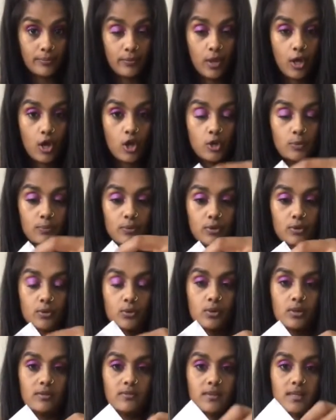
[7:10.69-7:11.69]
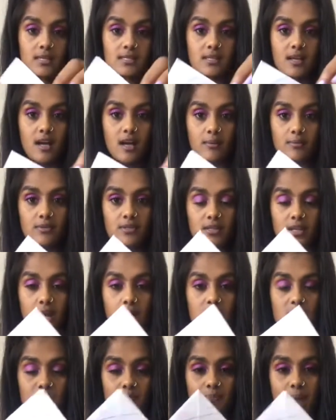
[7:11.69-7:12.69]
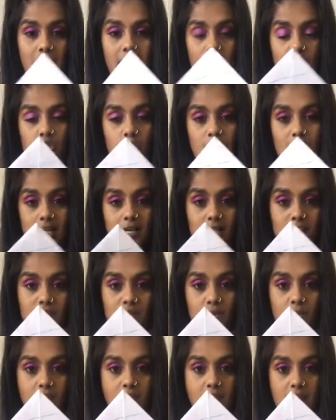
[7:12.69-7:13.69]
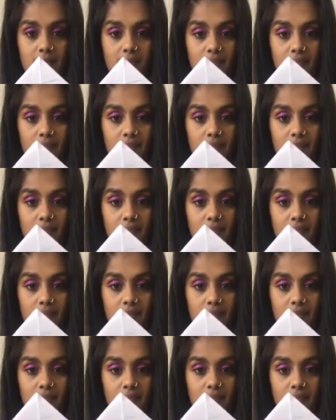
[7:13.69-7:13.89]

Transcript: Open all of these up. So now it's back to being a square.